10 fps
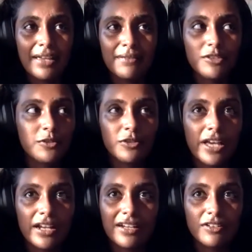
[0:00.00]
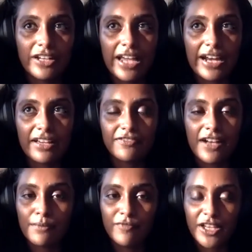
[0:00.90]
you could get an organic
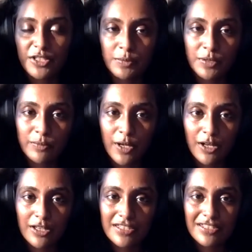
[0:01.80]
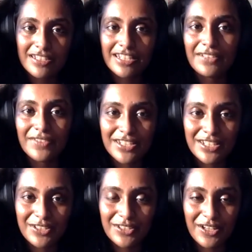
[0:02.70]
farm vegetable box delivered
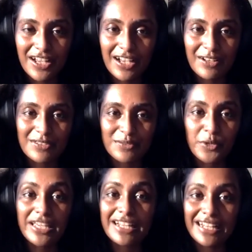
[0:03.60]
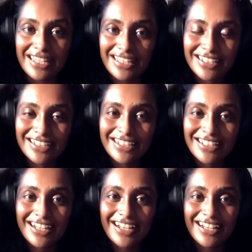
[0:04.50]
to you to your house weekly.
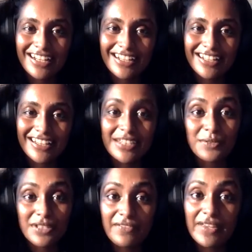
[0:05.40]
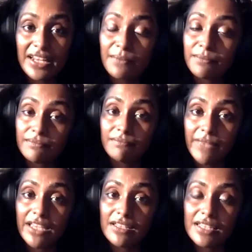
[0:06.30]
And this was living in a
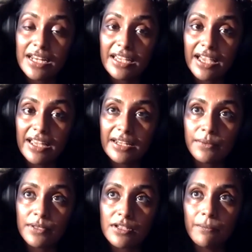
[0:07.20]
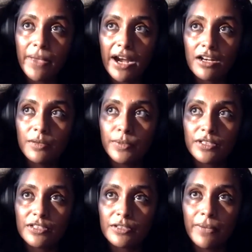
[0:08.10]
major city, and it was
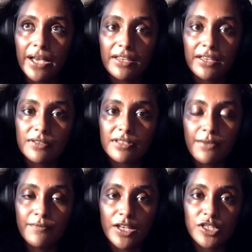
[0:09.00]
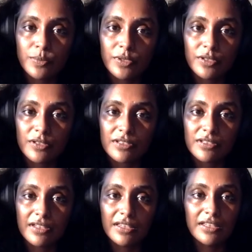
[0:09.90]
comparable to buying those same
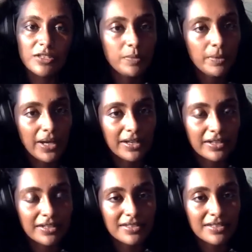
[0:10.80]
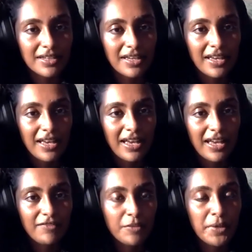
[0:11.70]
vegetables in the supermarkets.
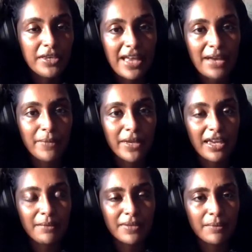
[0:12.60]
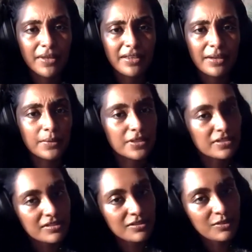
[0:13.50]
And for me, that became something that
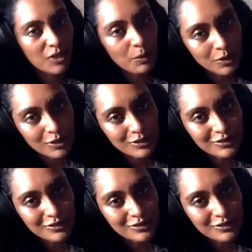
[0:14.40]
was normal,